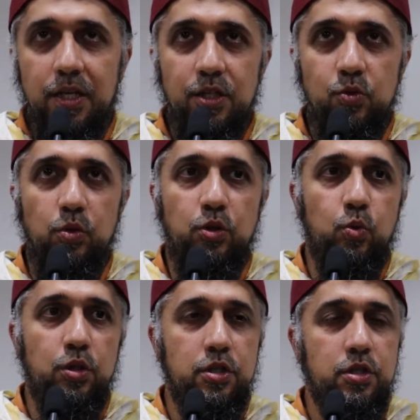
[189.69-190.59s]
is what
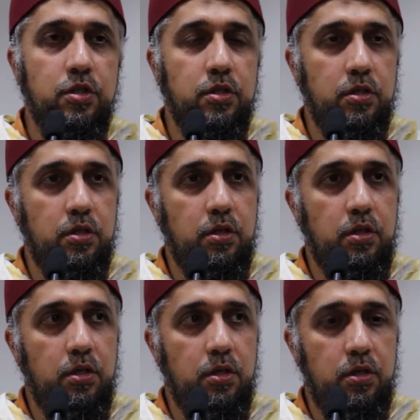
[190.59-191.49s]
was
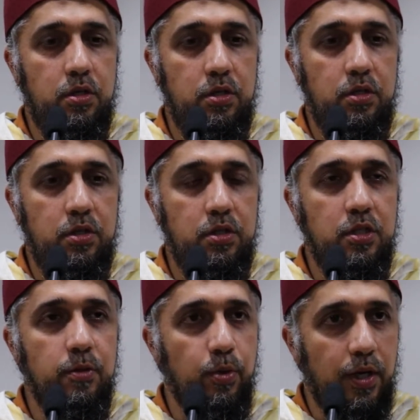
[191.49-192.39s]

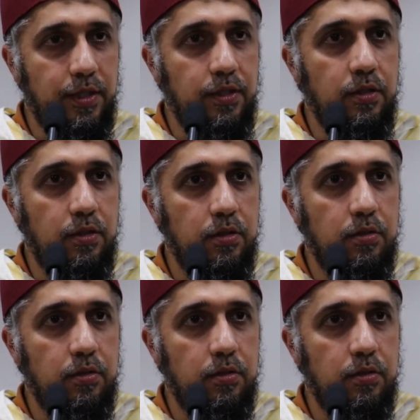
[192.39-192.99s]
stipulated